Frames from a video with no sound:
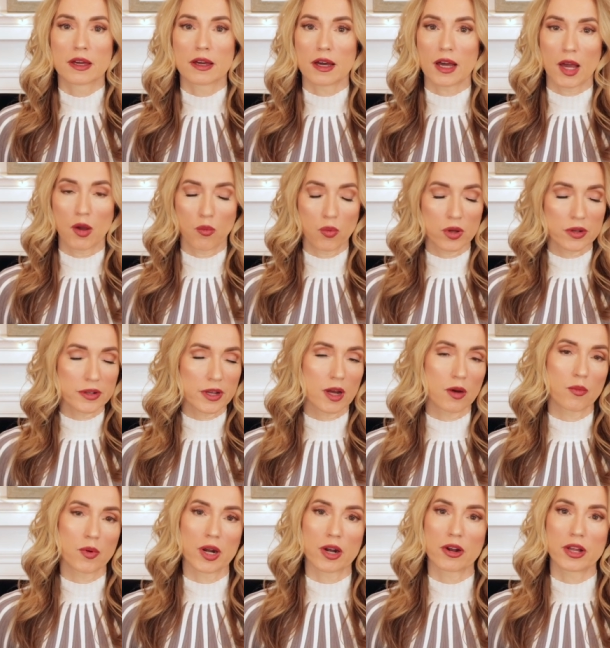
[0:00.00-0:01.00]
I will
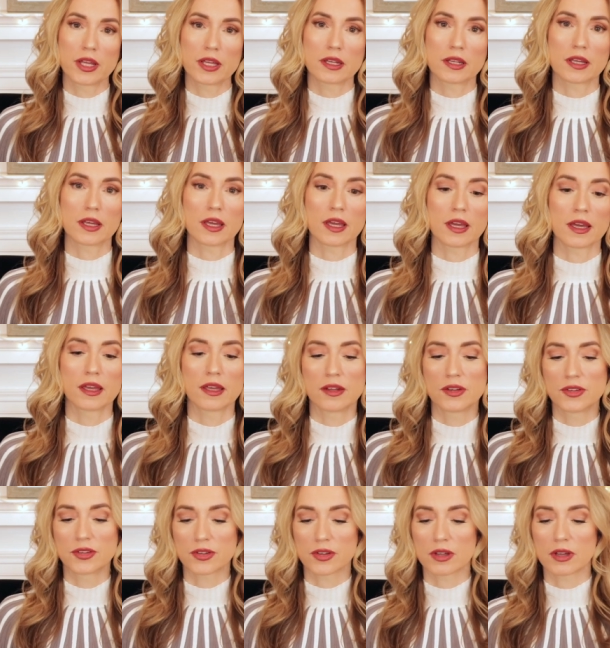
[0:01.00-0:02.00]
not wear it
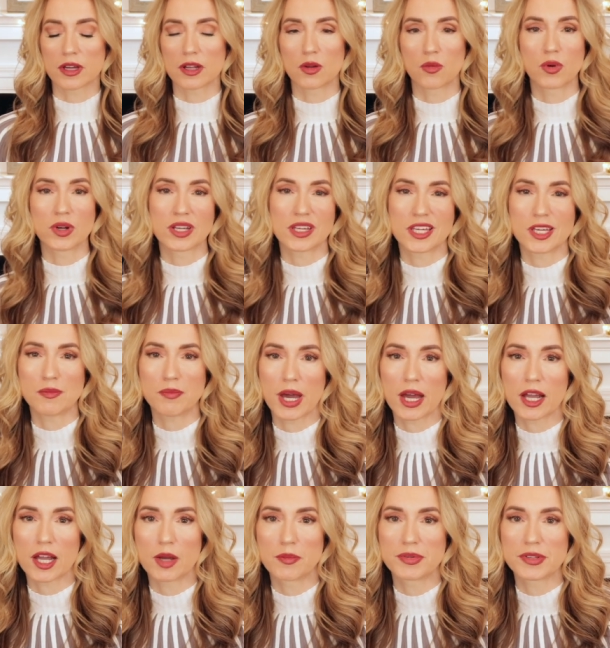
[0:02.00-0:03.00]
and I don't want to keep
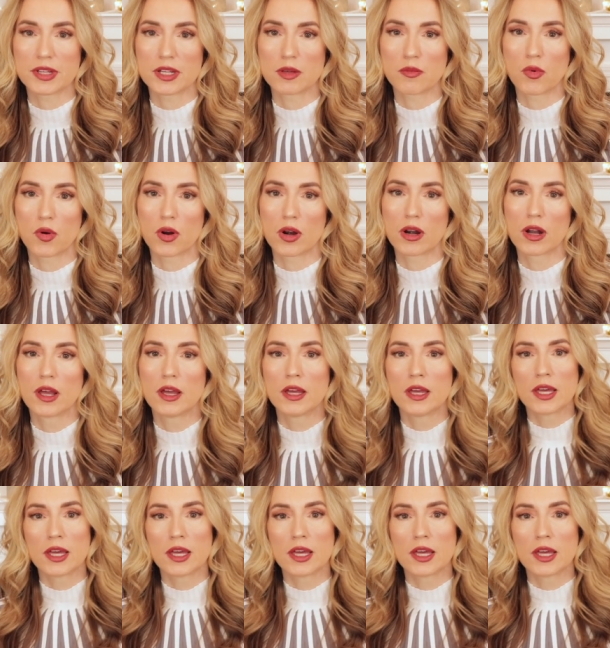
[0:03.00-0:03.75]
backups anymore.